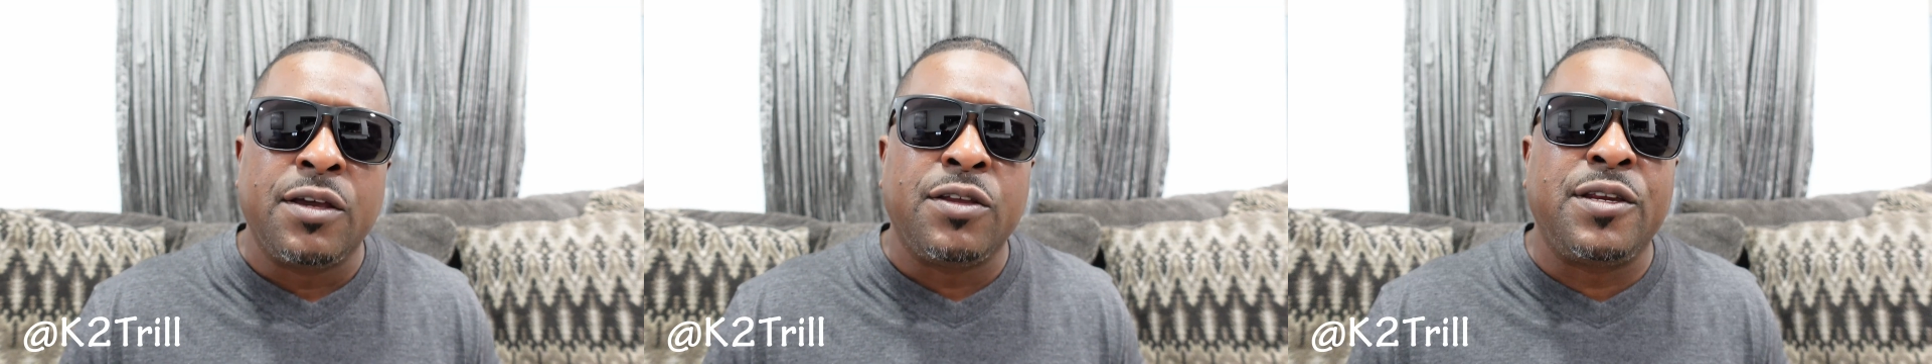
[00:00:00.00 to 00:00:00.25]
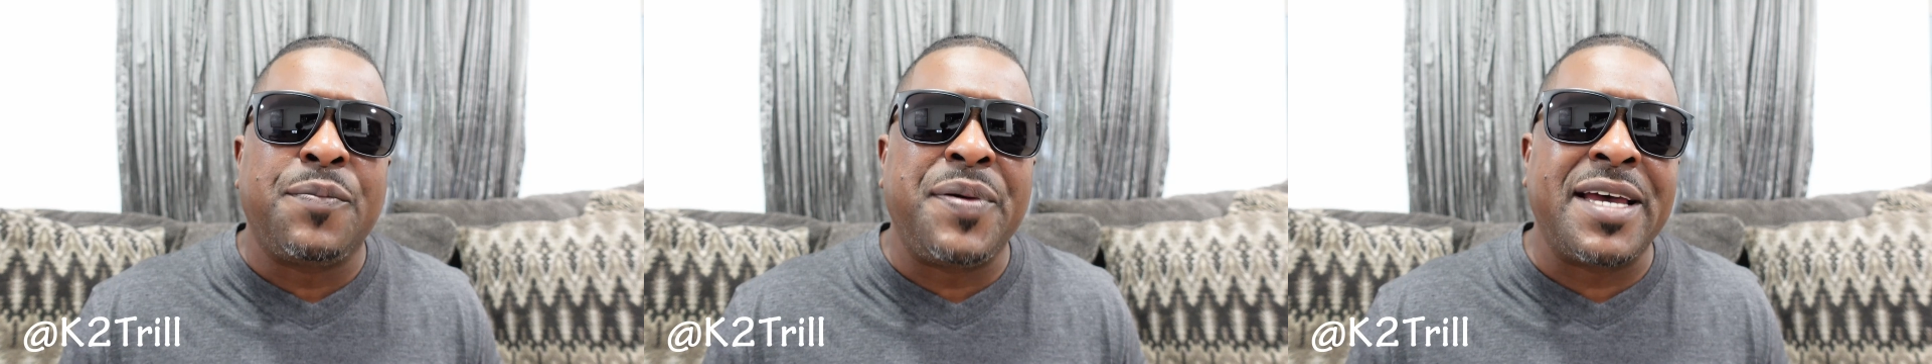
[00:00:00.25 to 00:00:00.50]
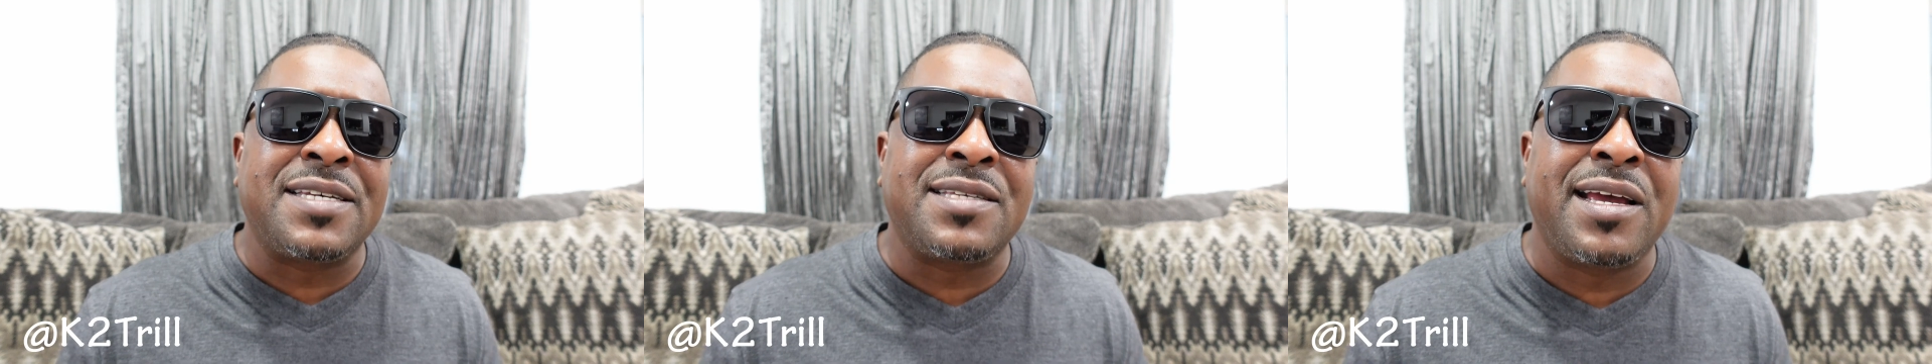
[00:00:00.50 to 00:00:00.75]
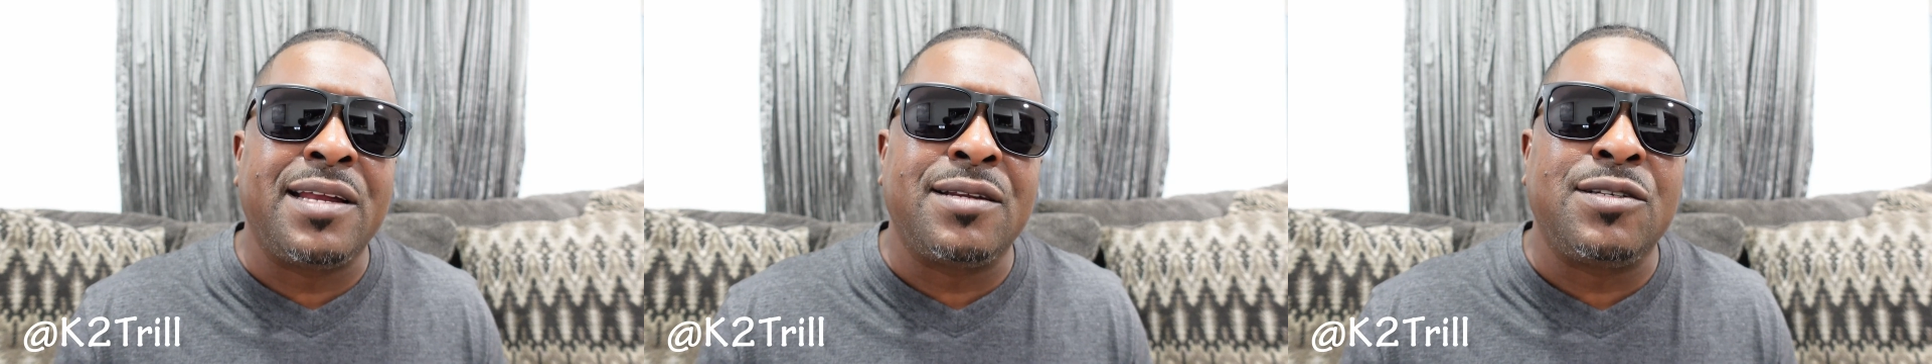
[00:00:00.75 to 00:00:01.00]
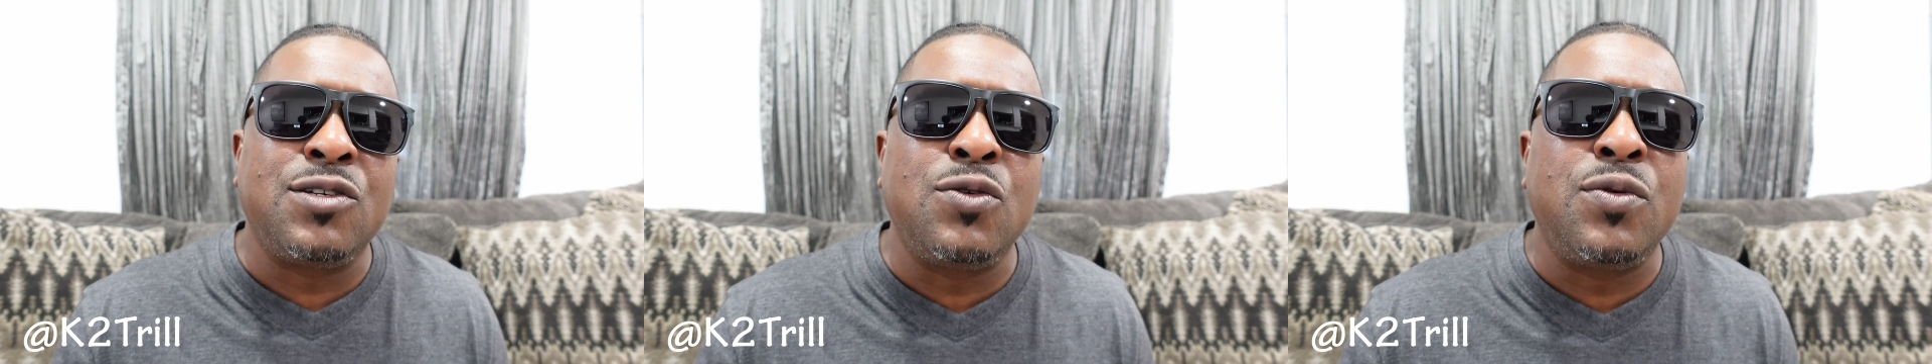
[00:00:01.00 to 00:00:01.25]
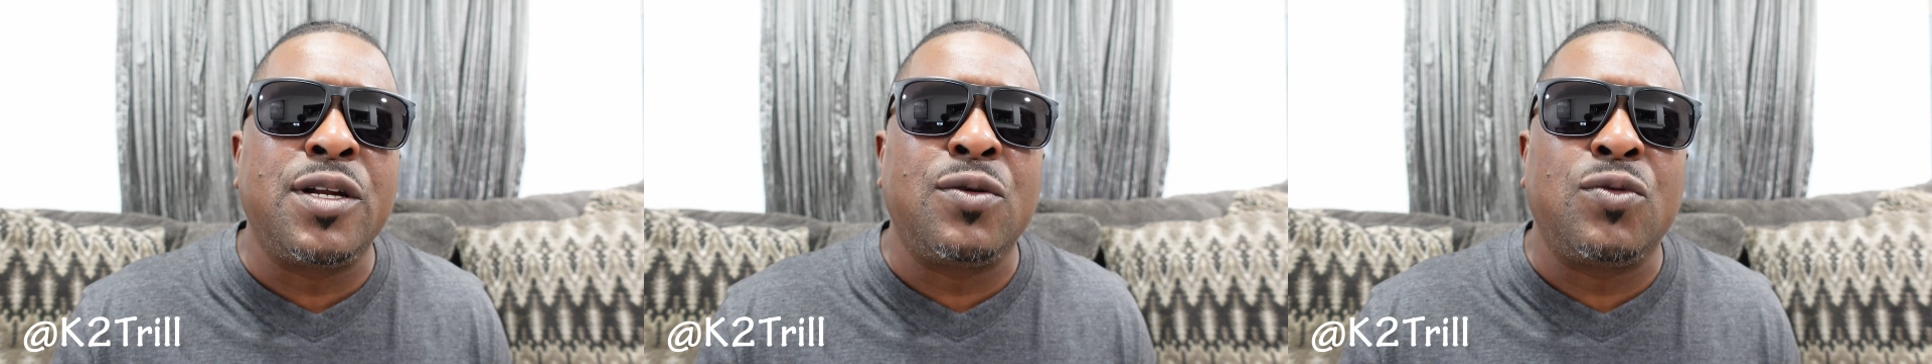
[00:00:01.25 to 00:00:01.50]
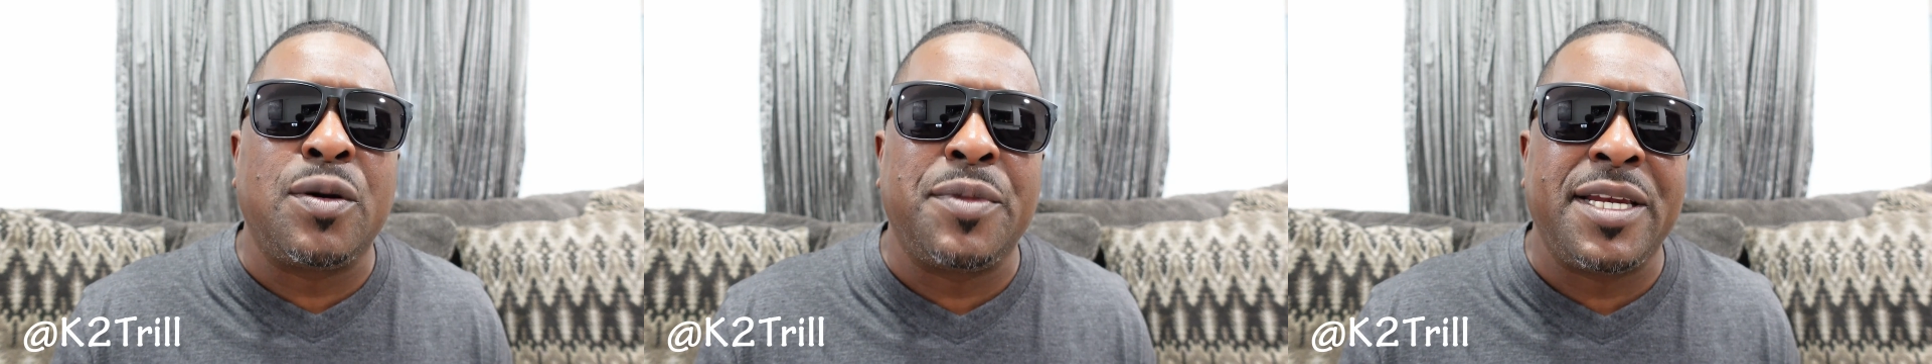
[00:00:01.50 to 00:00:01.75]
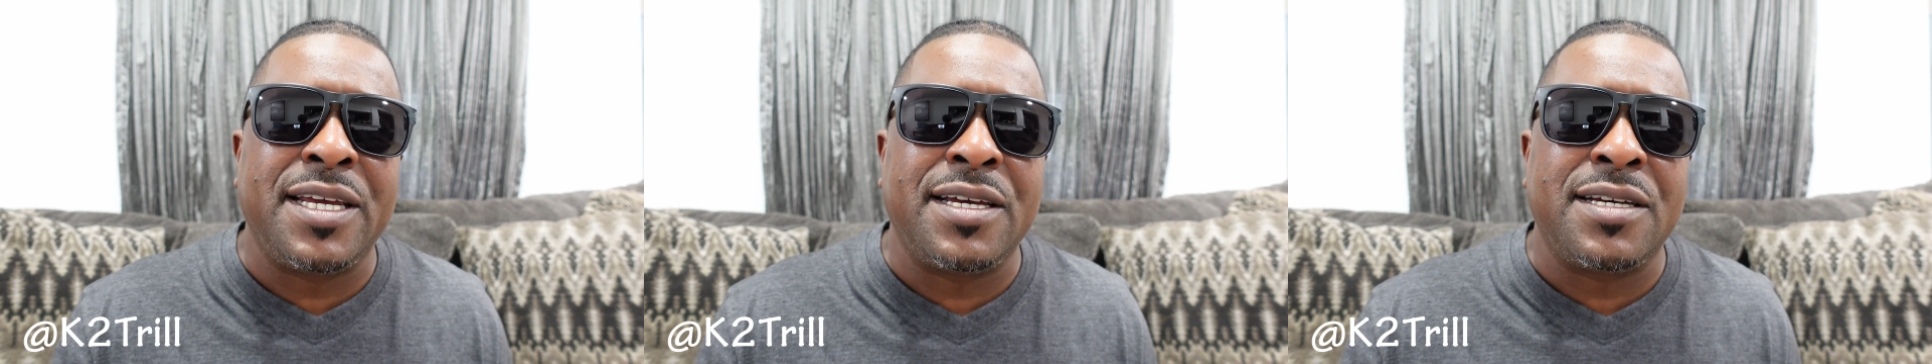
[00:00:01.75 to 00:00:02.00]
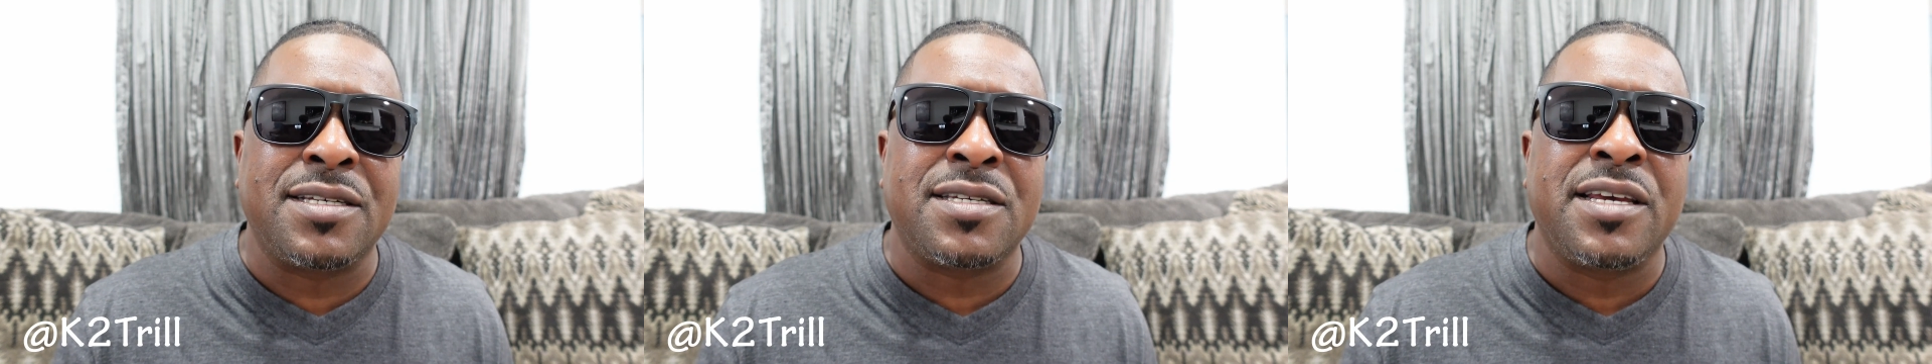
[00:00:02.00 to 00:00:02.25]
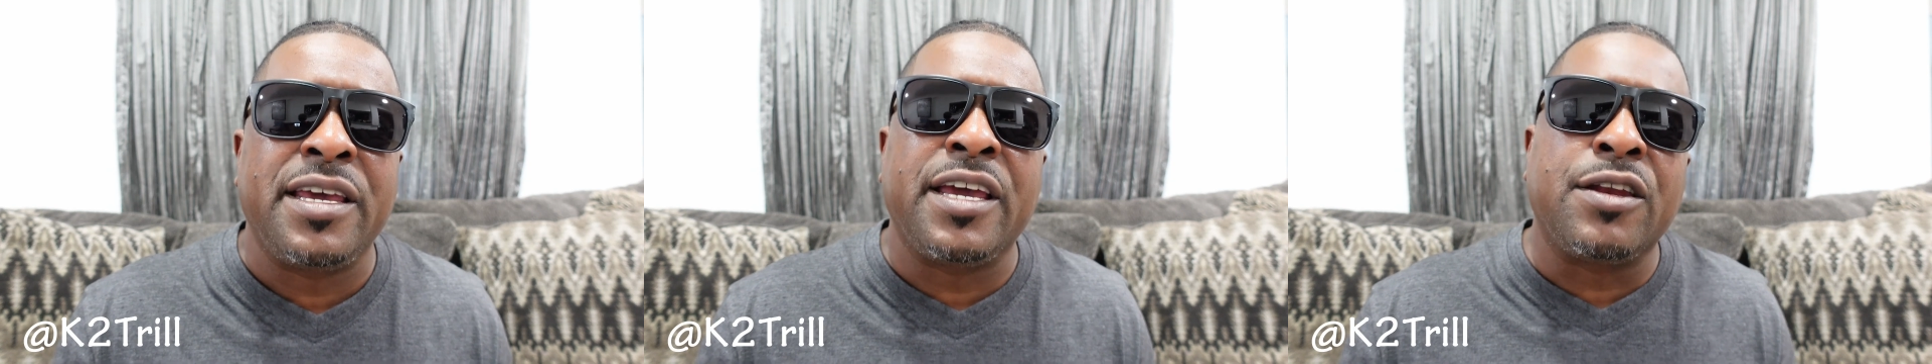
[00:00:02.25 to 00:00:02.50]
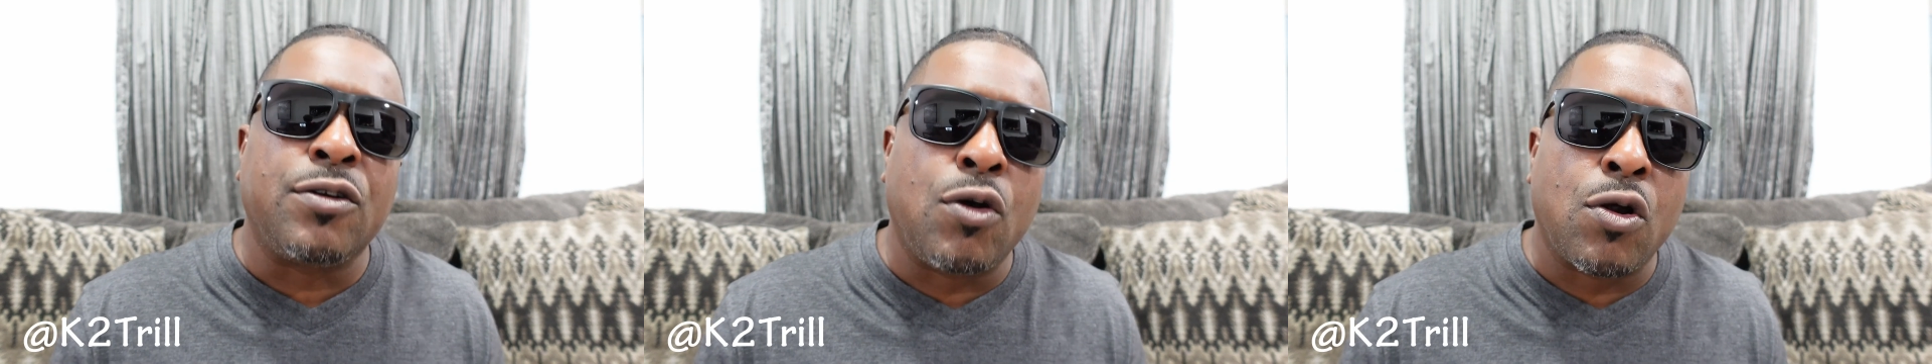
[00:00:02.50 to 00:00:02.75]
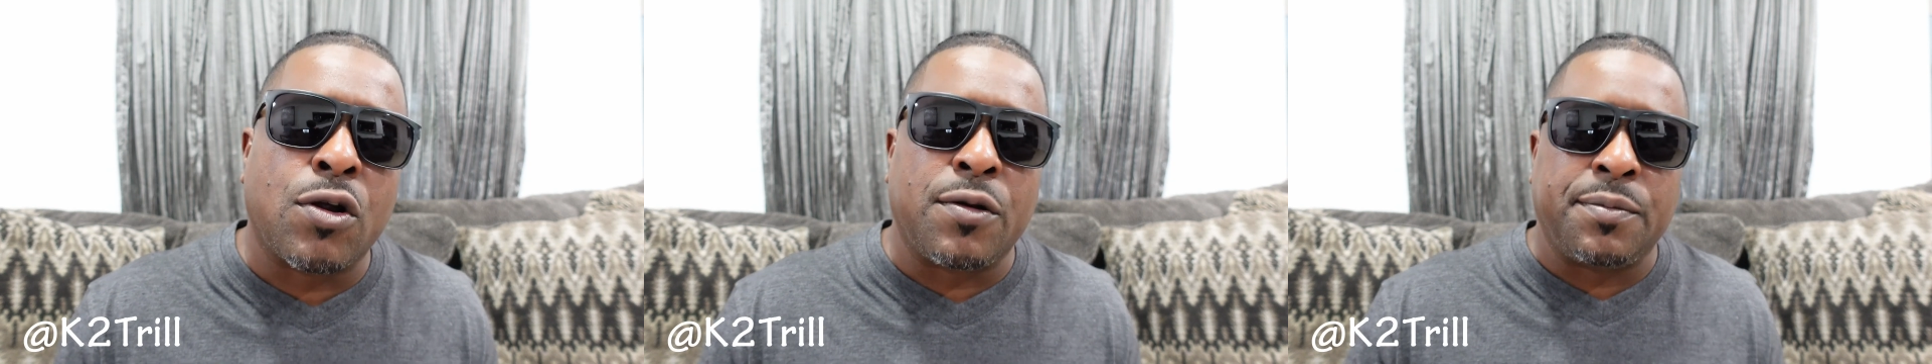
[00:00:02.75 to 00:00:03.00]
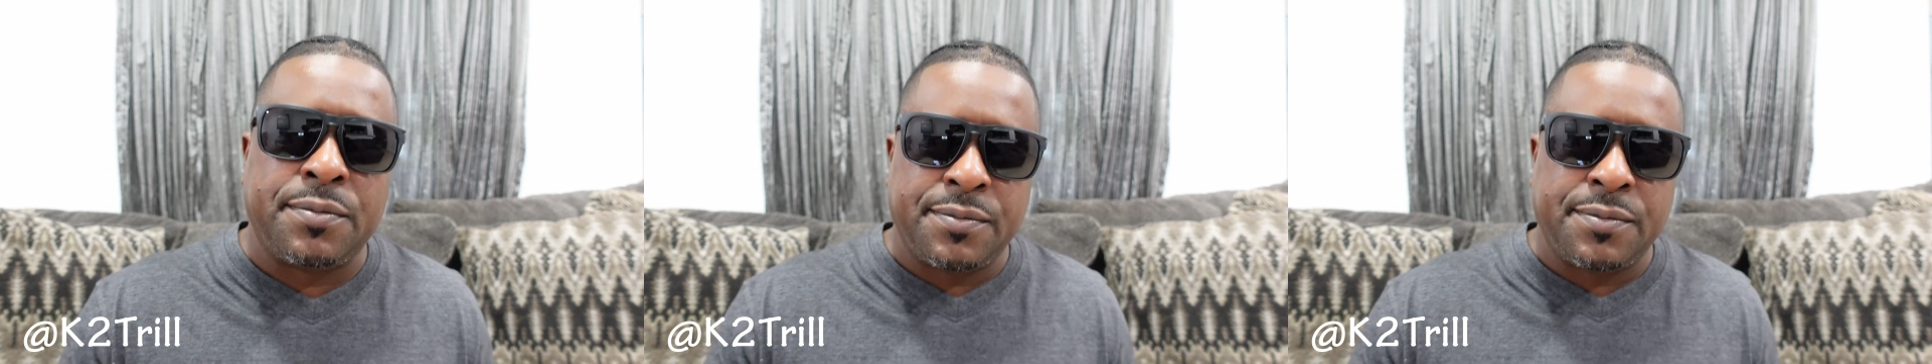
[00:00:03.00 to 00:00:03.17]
The best thing to do with a woman is ignore them.